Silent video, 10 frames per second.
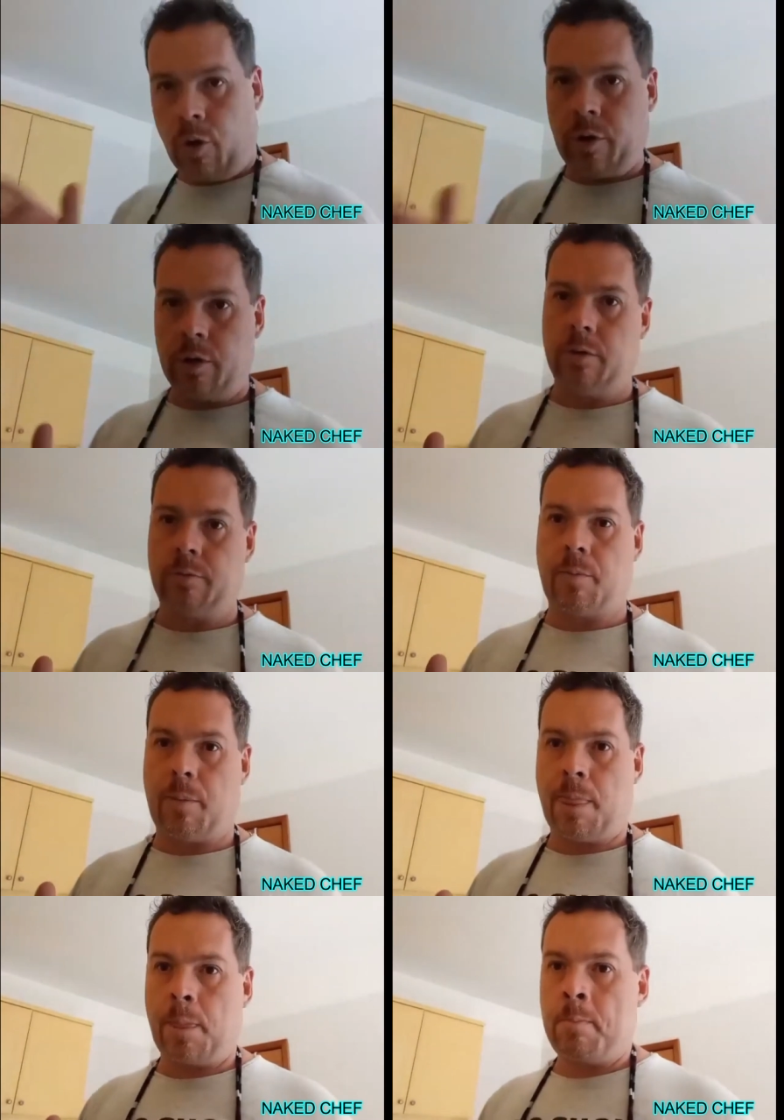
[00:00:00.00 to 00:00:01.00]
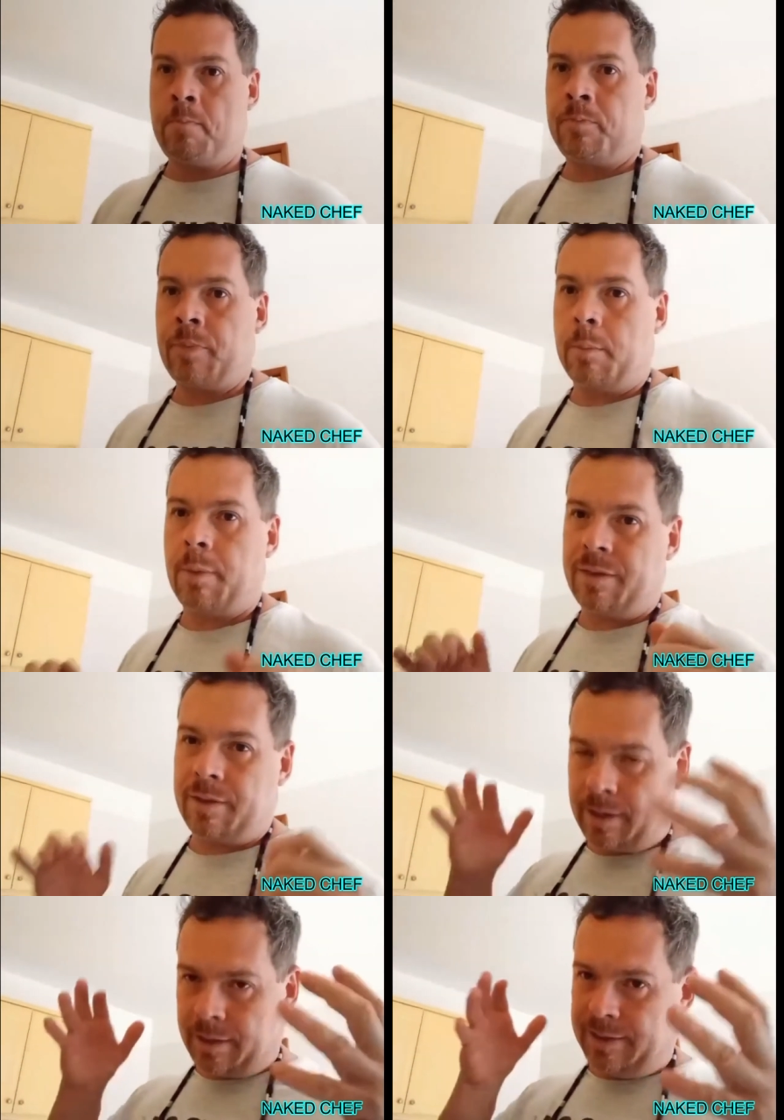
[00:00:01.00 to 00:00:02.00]
oil, but
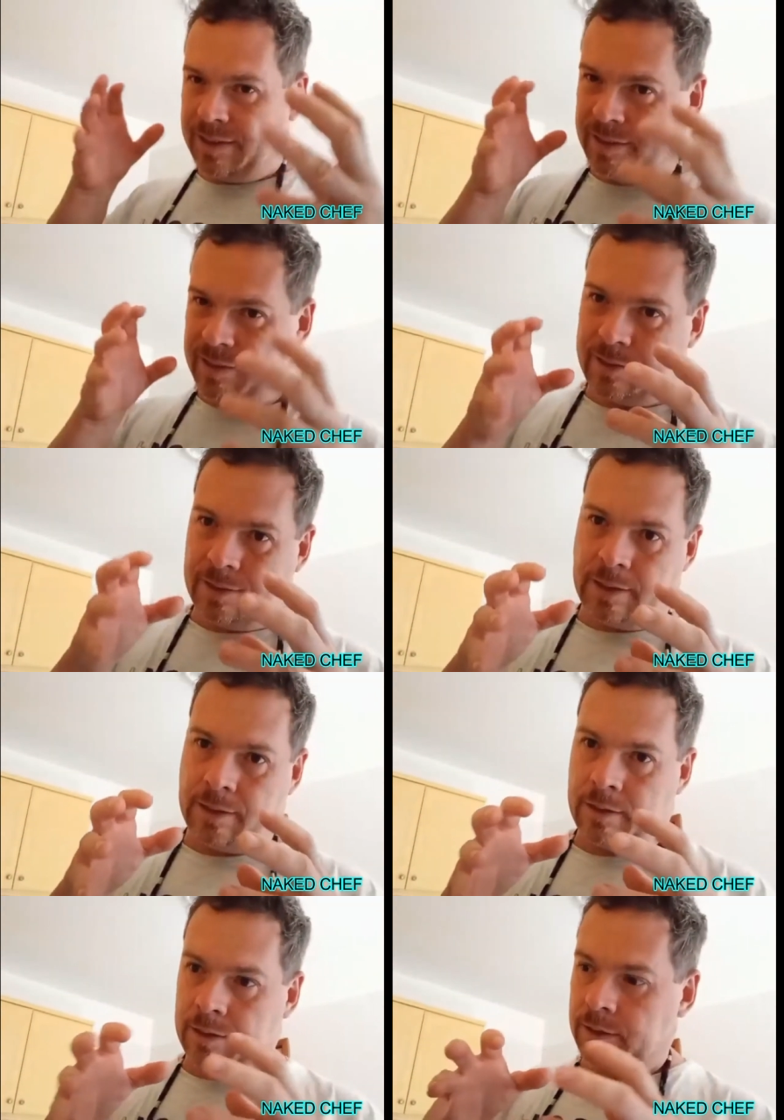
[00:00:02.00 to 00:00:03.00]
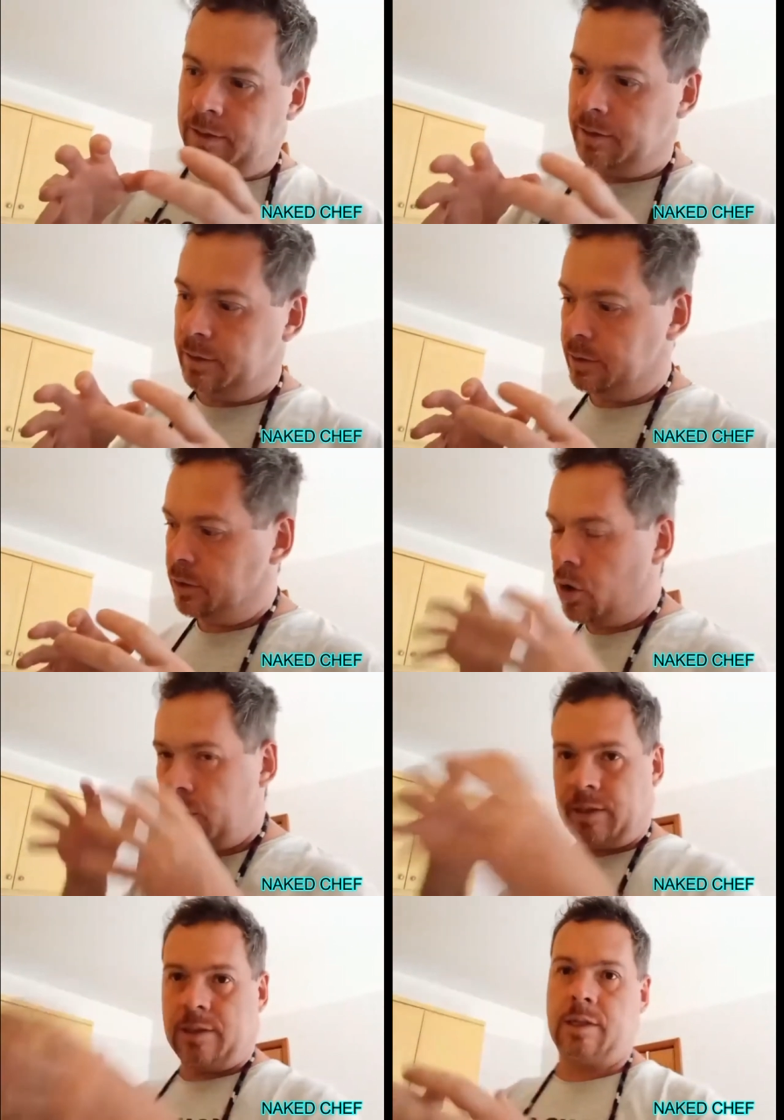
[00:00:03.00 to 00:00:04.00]
in the
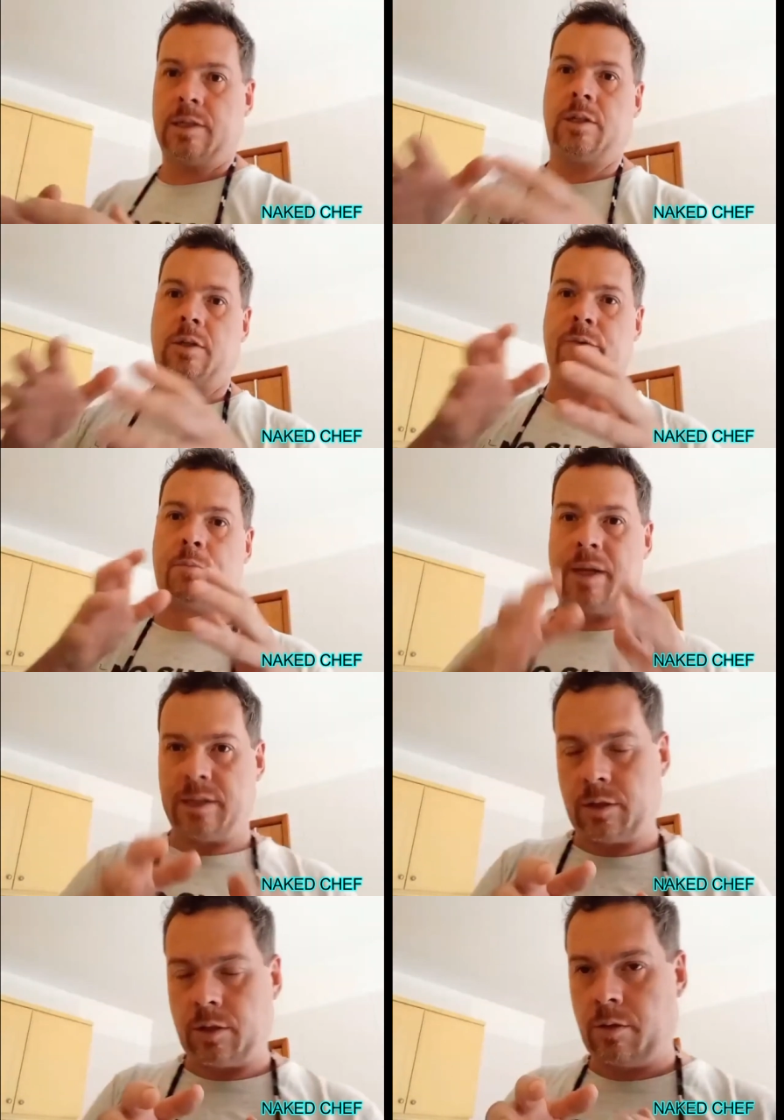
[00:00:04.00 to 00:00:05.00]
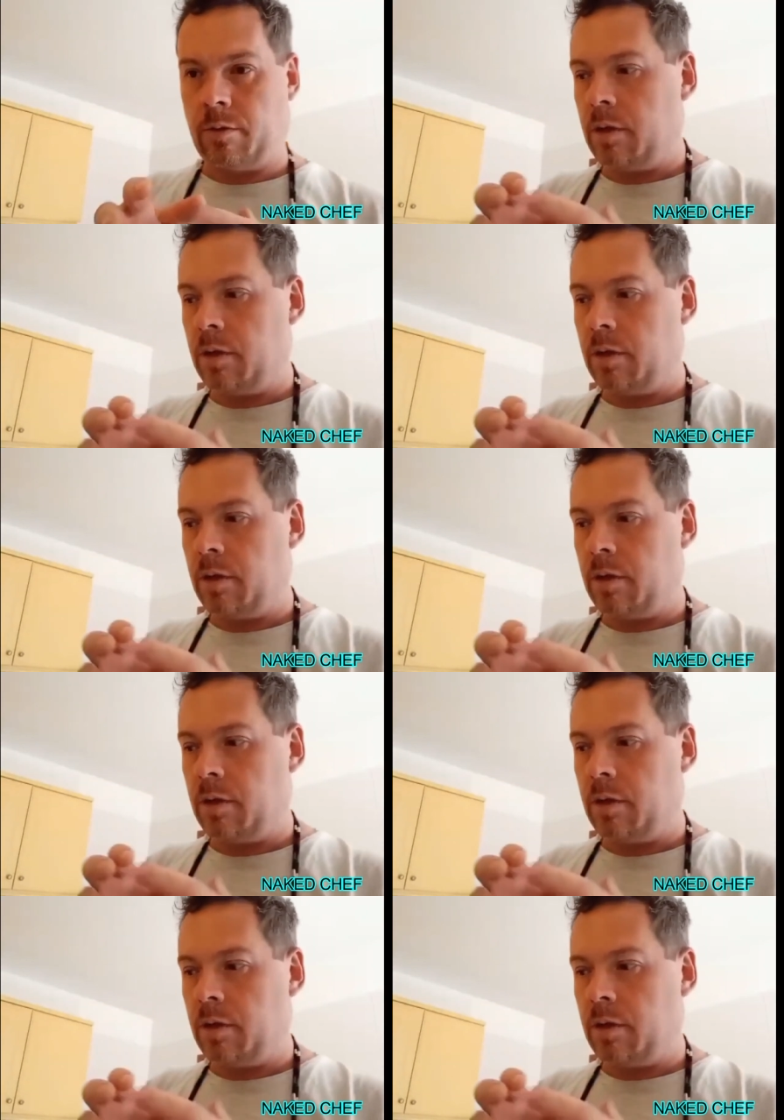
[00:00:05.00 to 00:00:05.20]
consistency of a pesto.